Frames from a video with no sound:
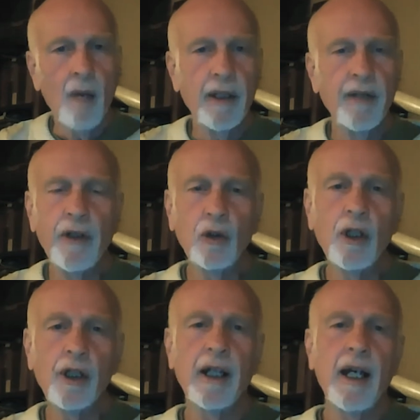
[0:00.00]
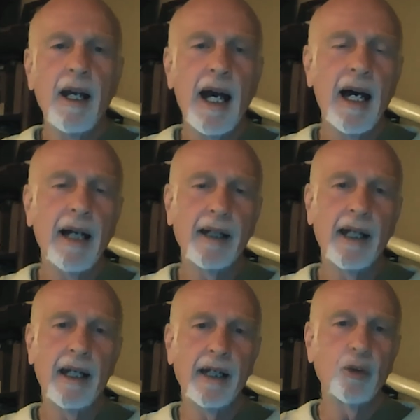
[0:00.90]
But if you look at
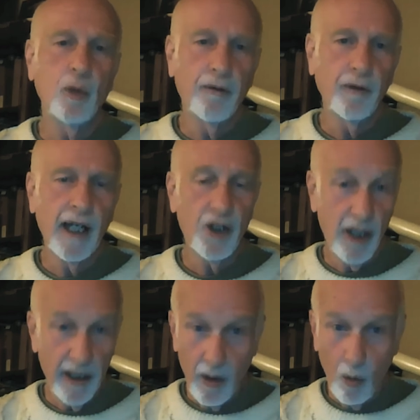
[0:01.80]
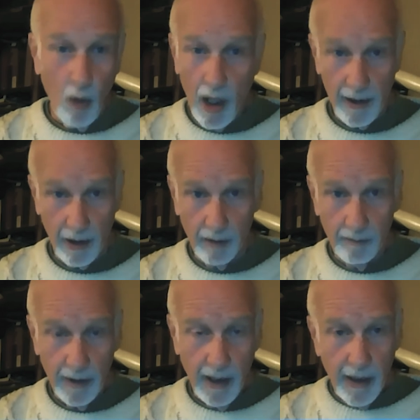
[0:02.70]
a, its reflection in the water,
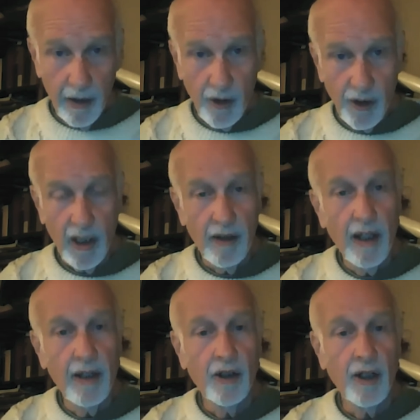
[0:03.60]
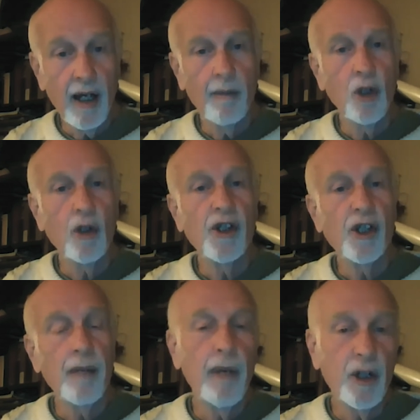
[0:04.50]
you'll see that um, you can
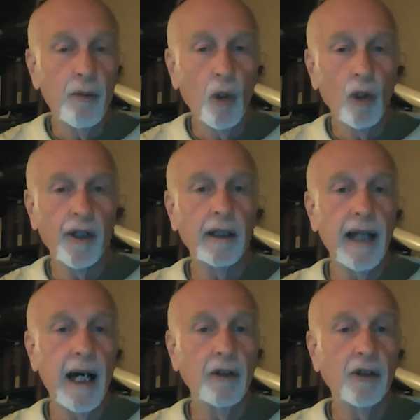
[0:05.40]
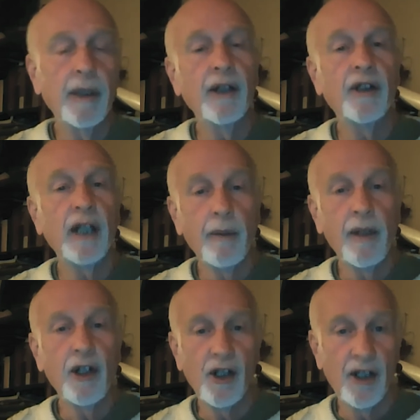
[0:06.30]
see much more of the clouds because the
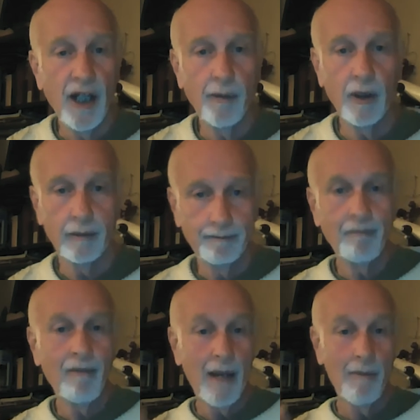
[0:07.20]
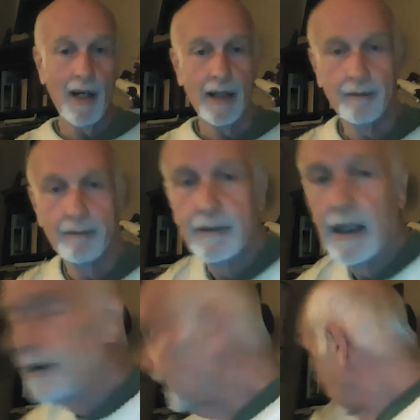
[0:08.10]
image is dimmer. But
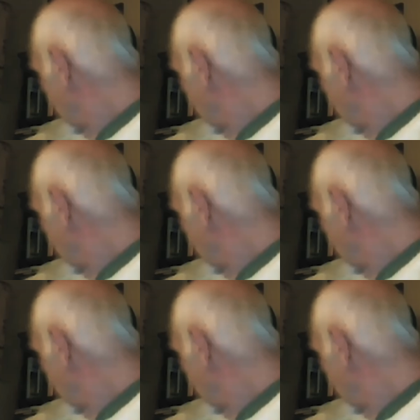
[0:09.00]
I